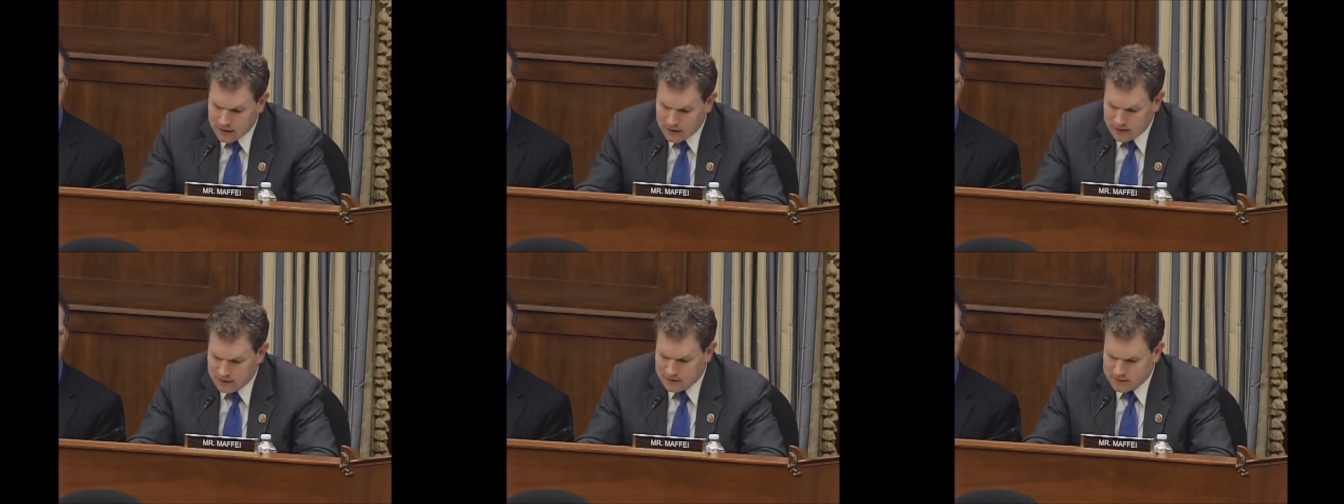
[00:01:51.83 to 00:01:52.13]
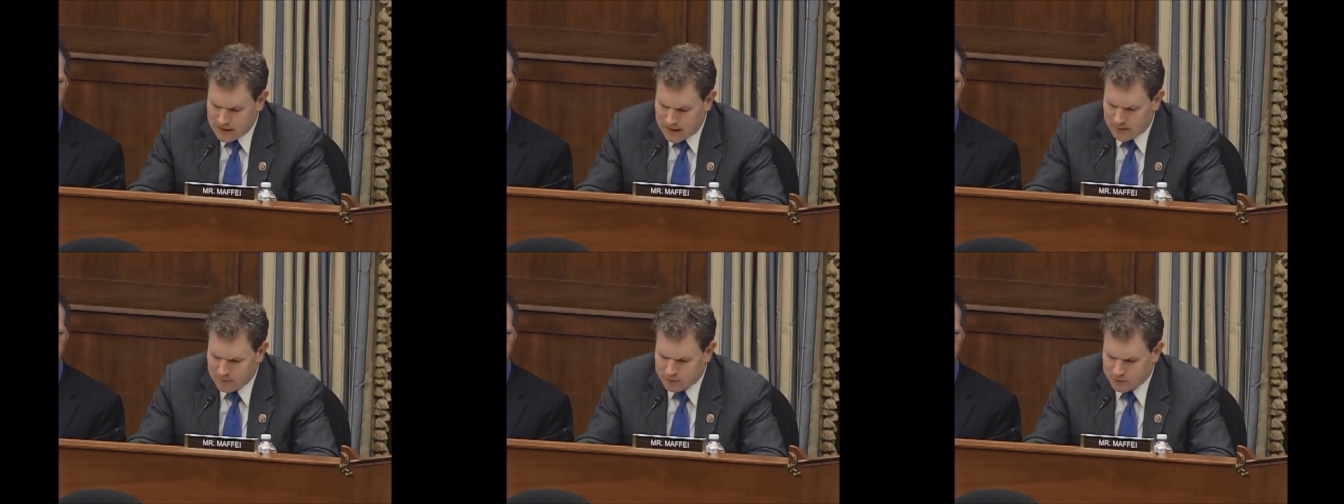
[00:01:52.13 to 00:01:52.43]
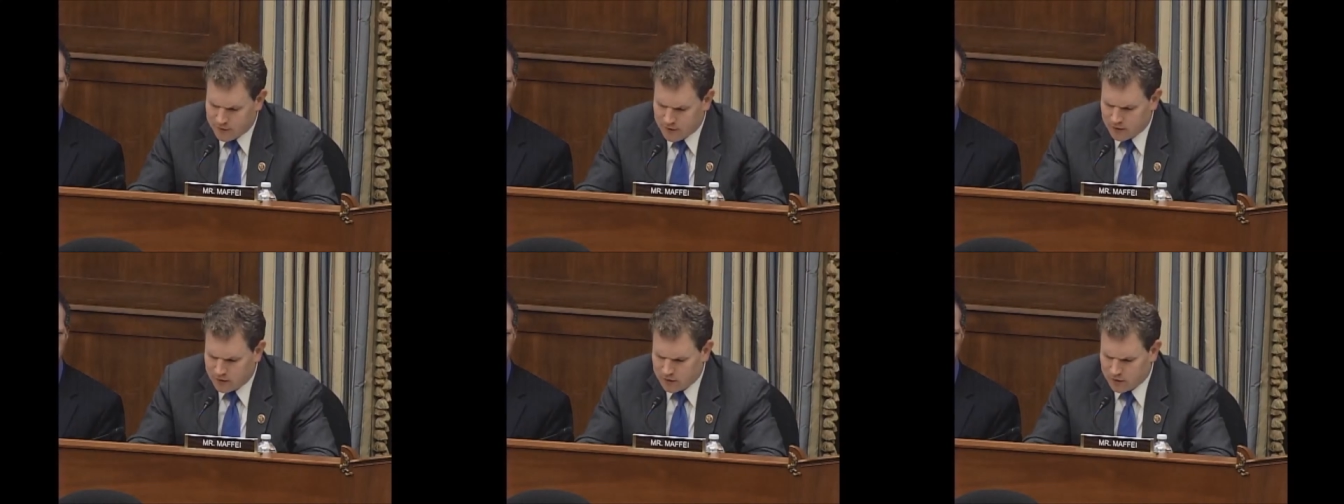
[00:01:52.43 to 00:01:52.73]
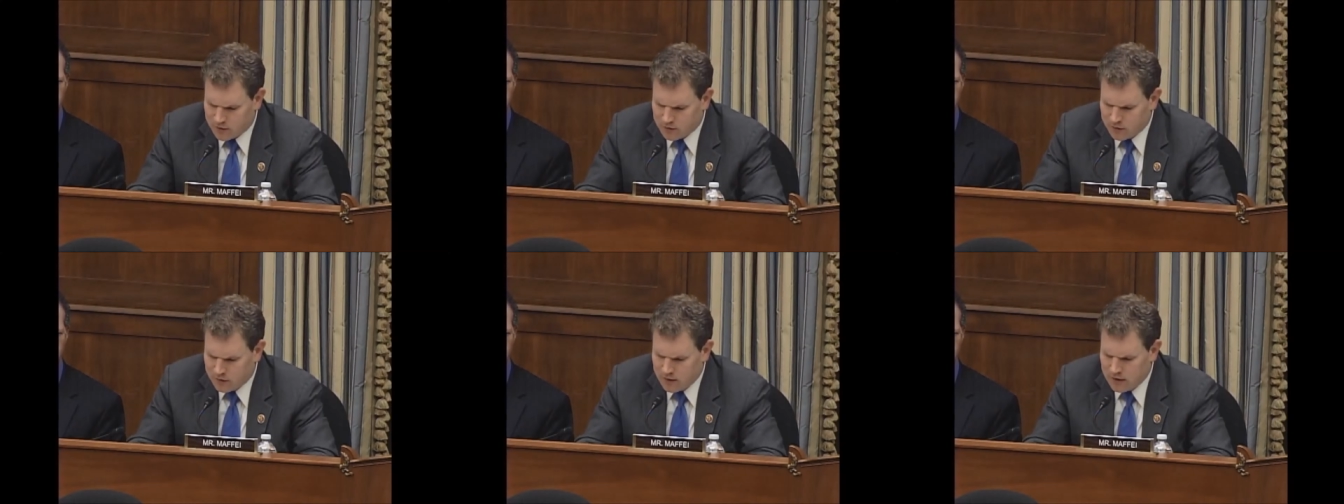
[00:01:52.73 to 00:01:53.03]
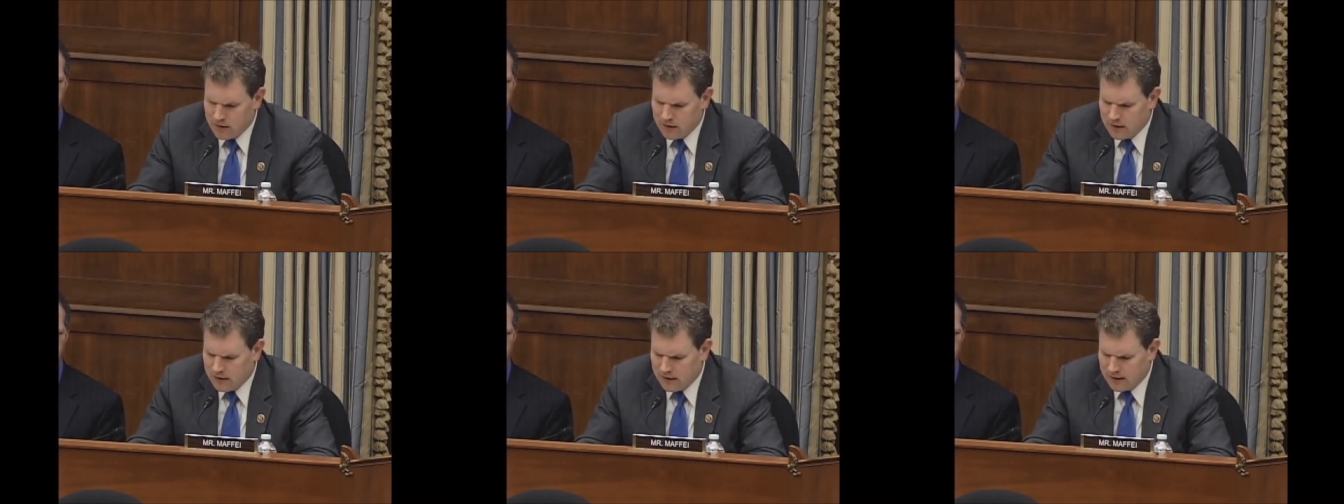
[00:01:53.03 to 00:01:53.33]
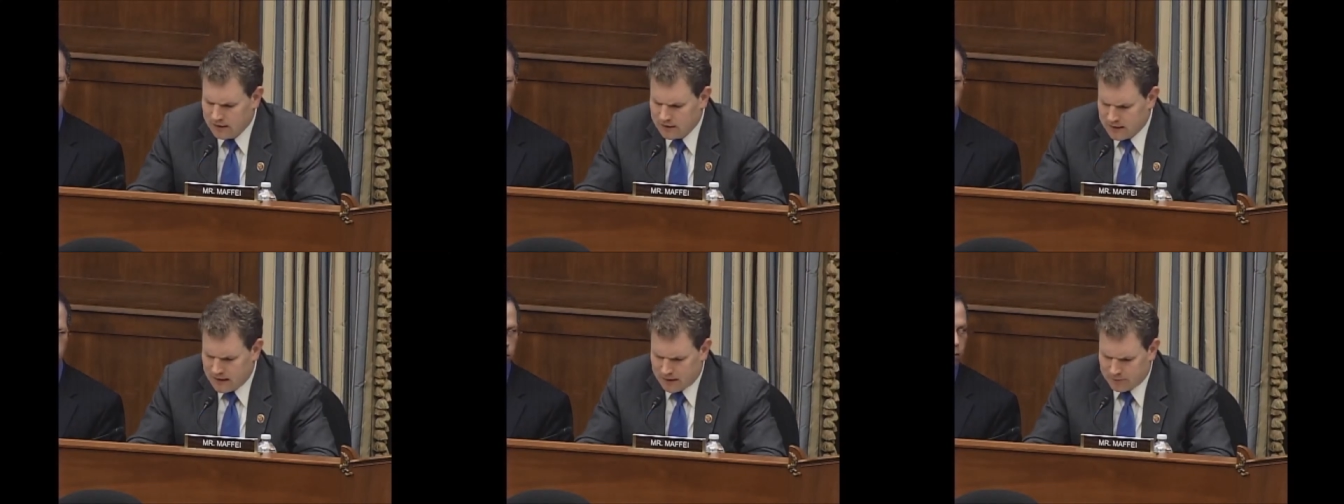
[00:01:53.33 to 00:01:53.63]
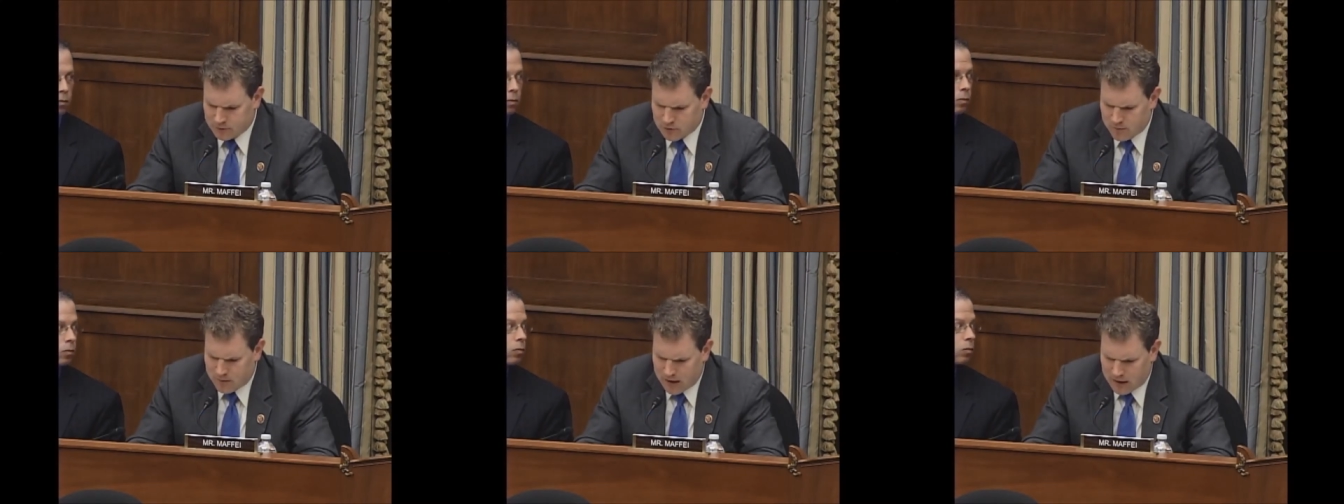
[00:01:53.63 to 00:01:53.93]
in the dam's failure and
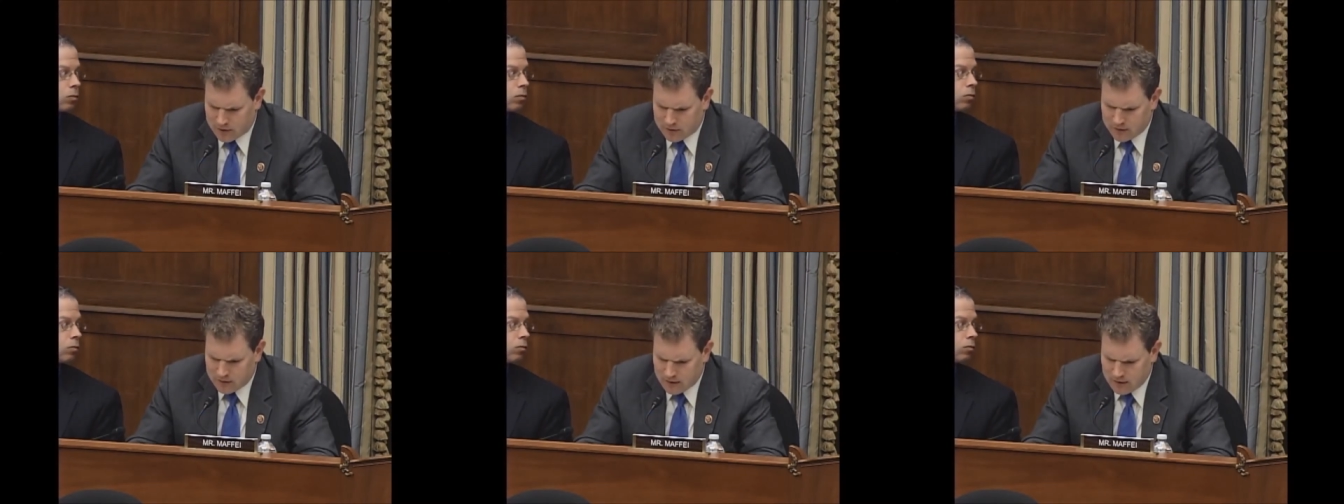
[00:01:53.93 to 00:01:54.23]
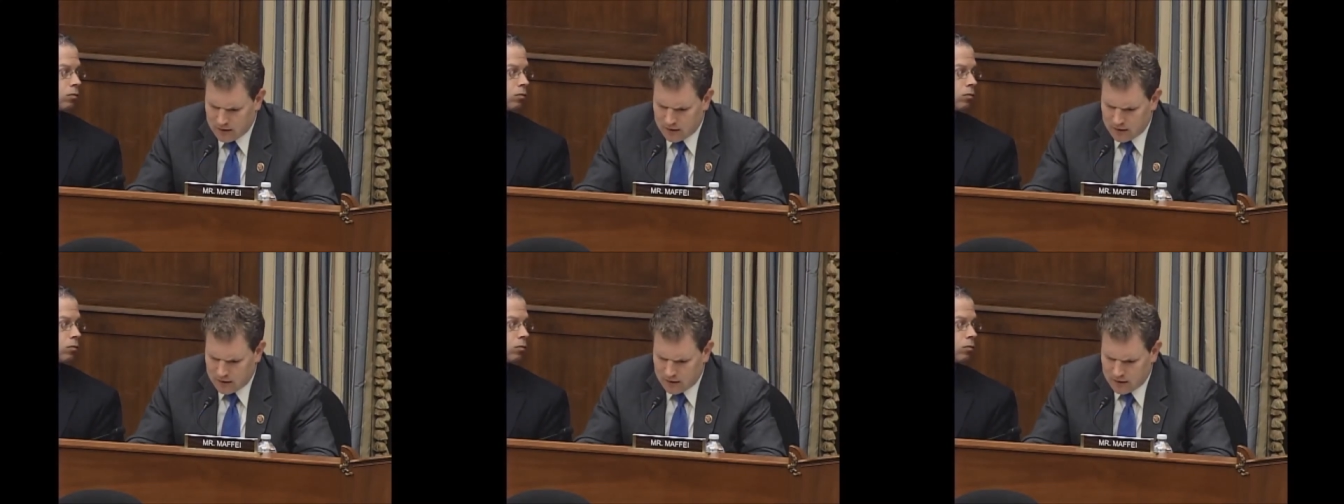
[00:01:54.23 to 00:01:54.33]
aftermath.